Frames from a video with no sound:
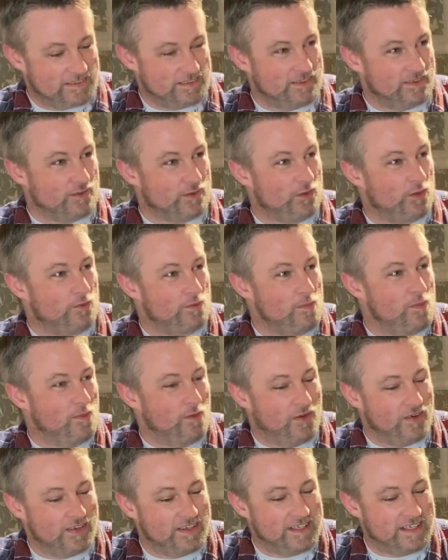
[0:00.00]
Don't go for
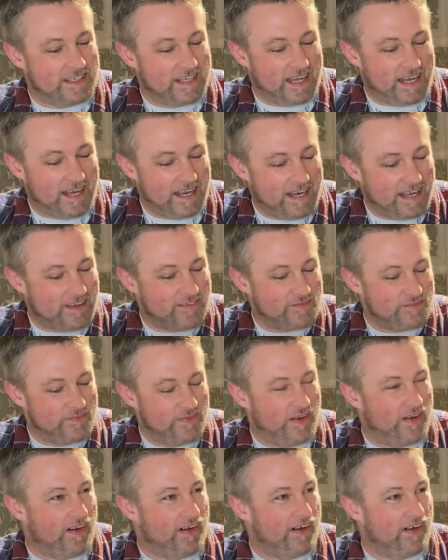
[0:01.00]
more. You can't
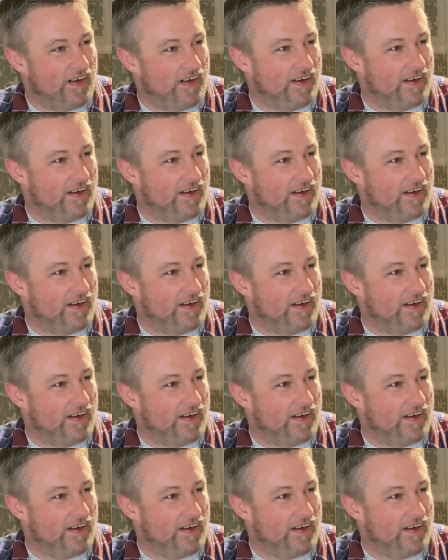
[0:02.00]
have more.